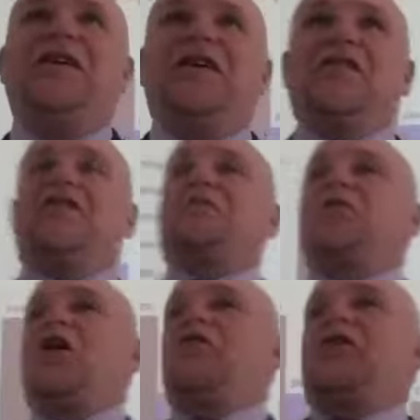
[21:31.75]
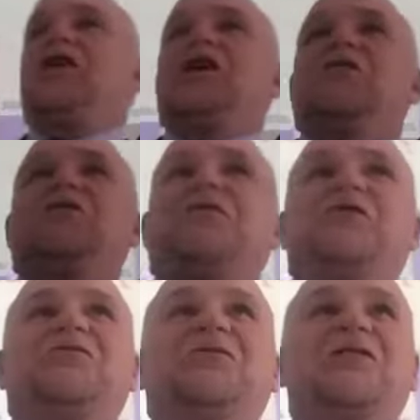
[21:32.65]
And this one over here is going
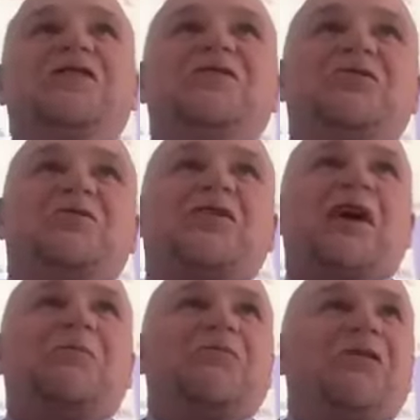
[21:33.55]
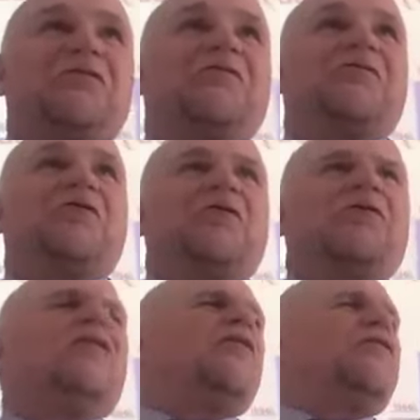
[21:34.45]
to need a new carburetor. And
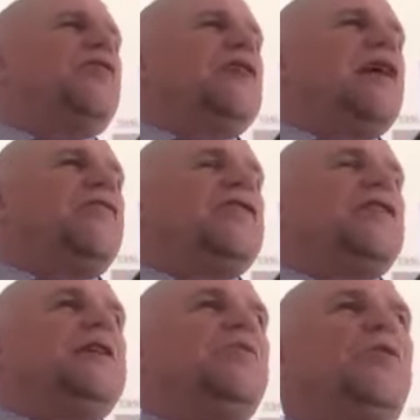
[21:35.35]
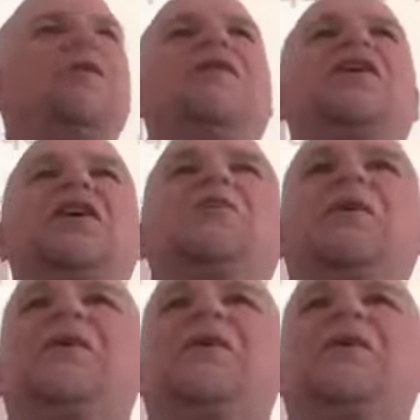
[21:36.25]
no, they don't have that anymore. Anyway,